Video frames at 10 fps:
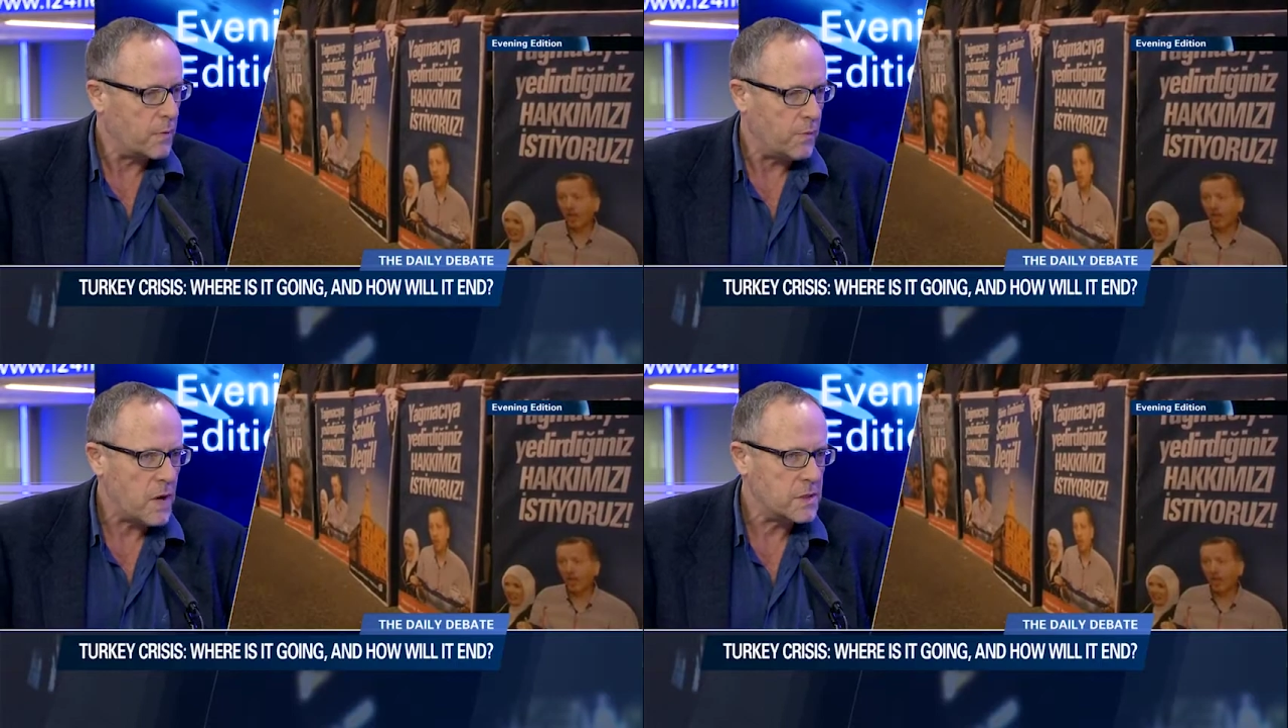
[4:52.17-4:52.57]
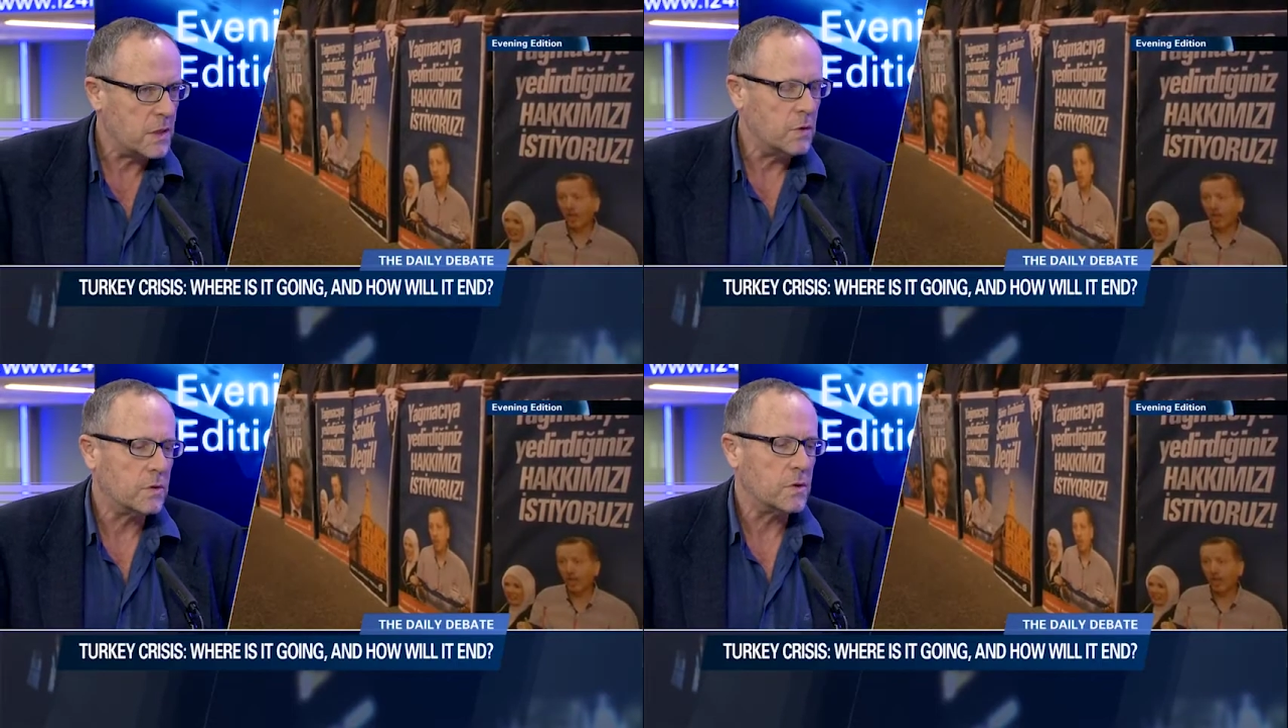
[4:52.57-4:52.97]

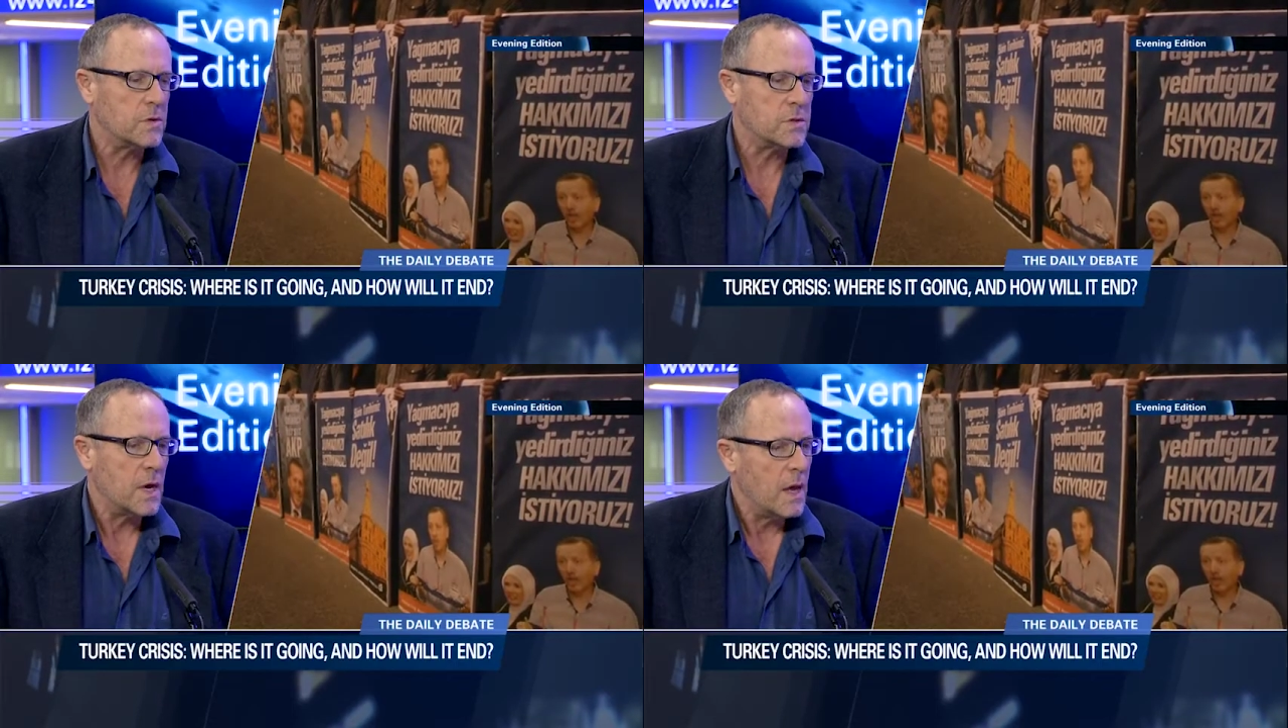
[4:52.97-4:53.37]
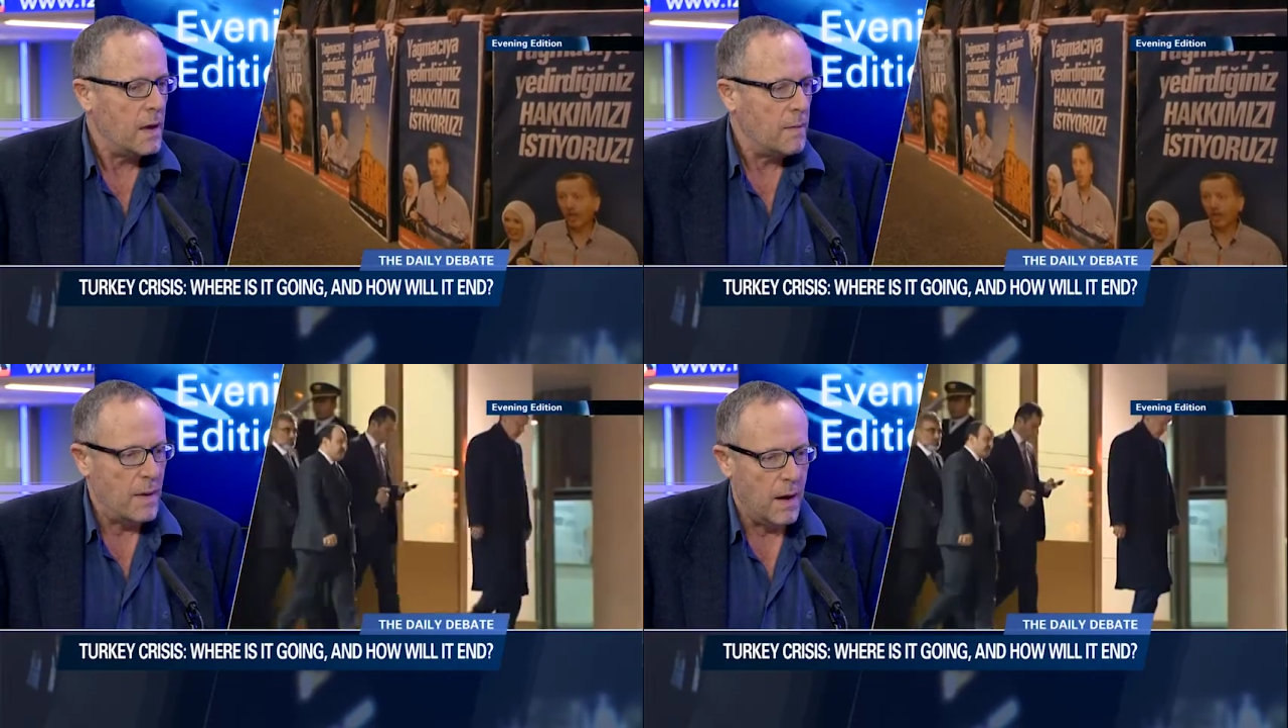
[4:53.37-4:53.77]
prosecutors,
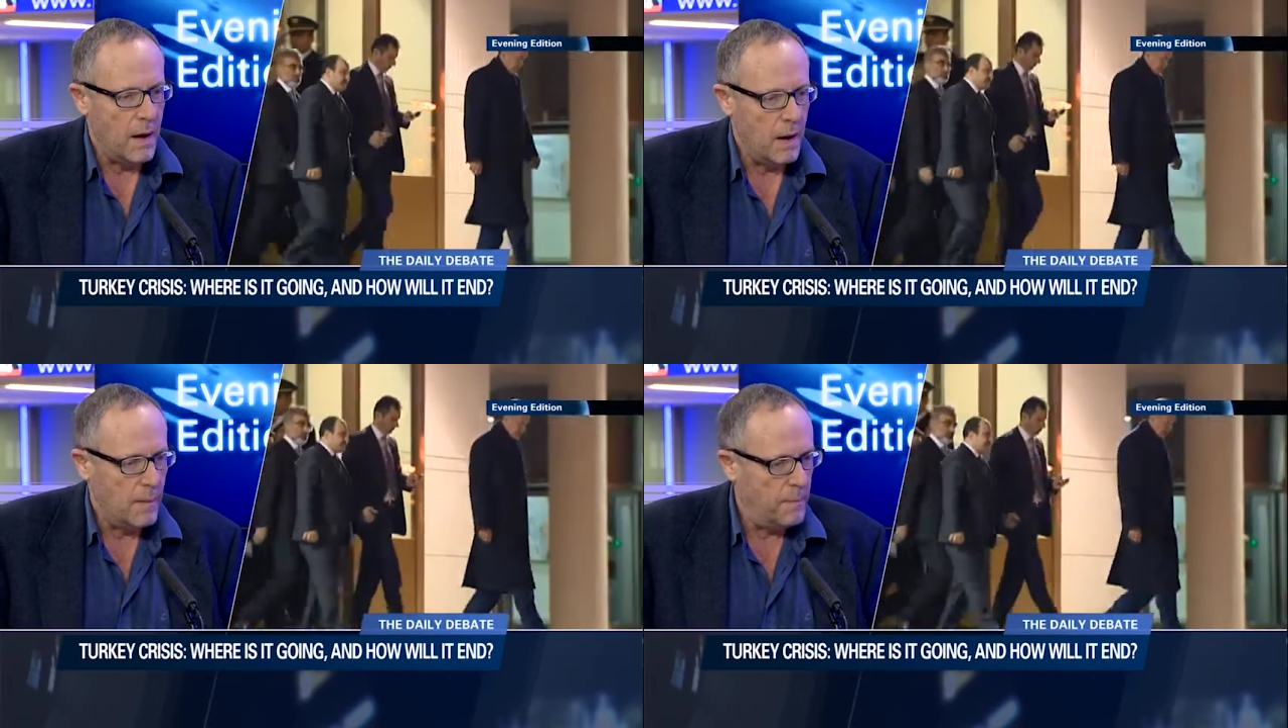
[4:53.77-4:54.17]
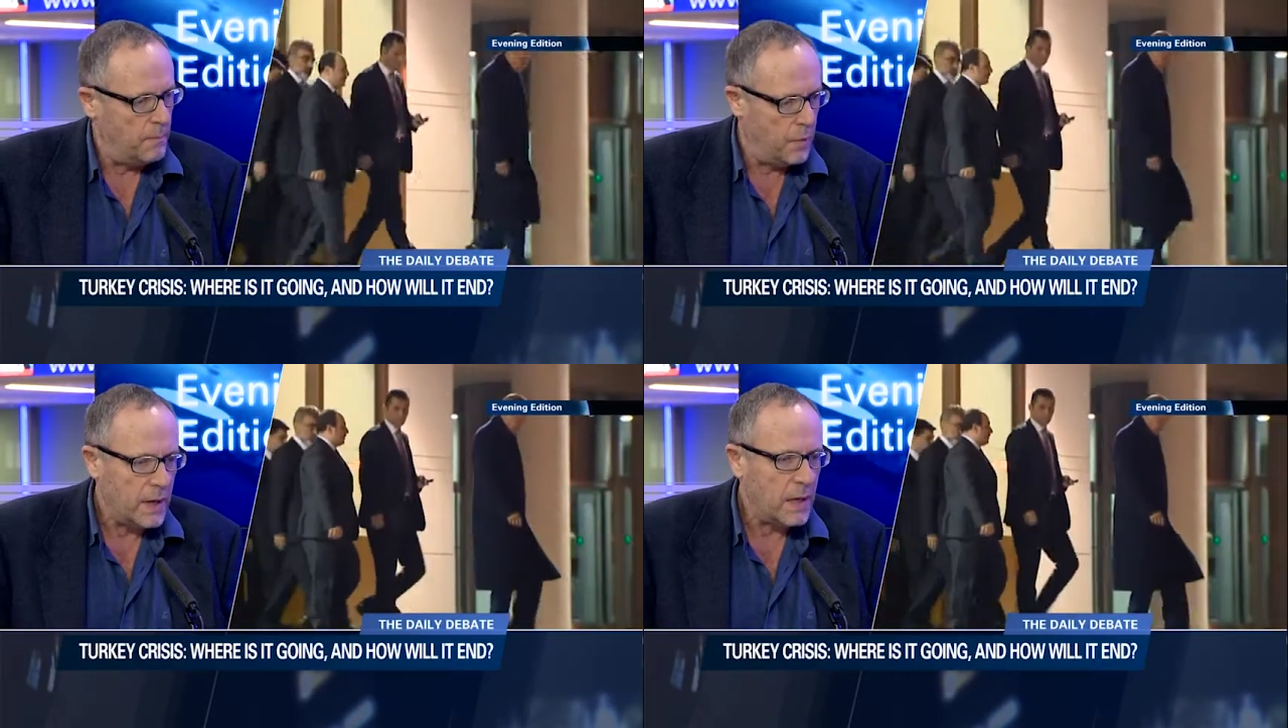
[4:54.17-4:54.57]

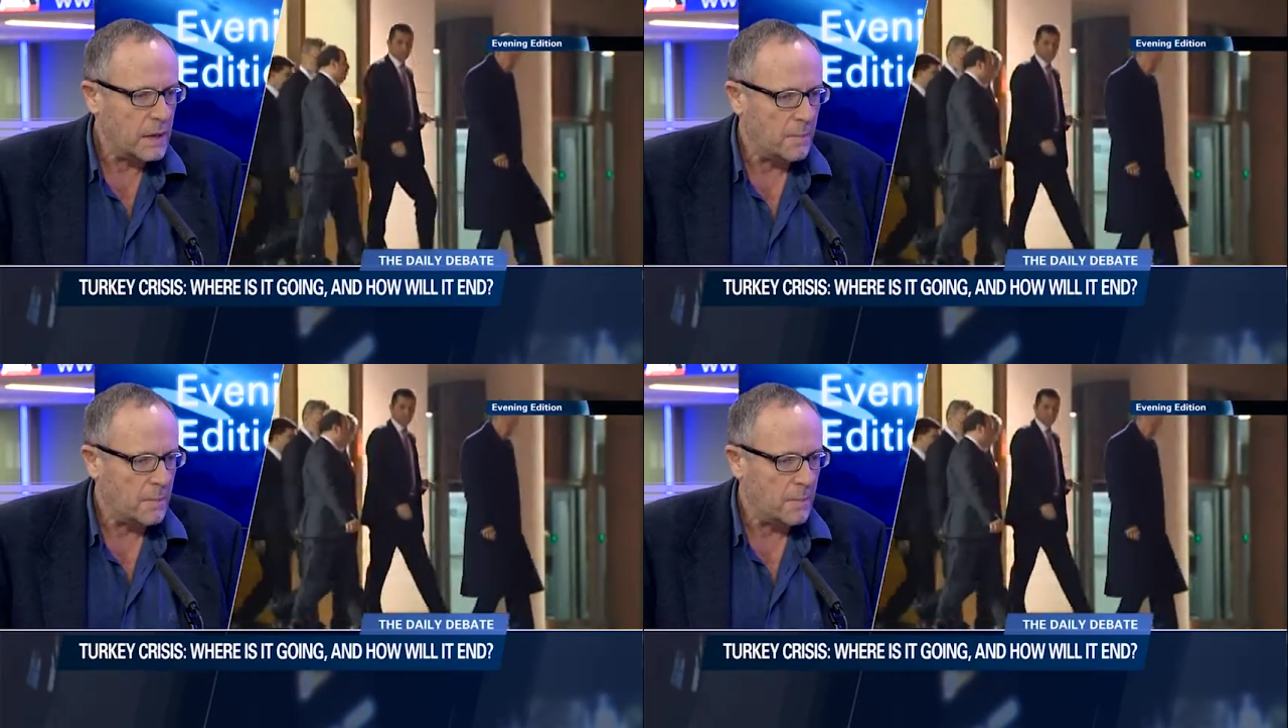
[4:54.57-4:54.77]
breaking the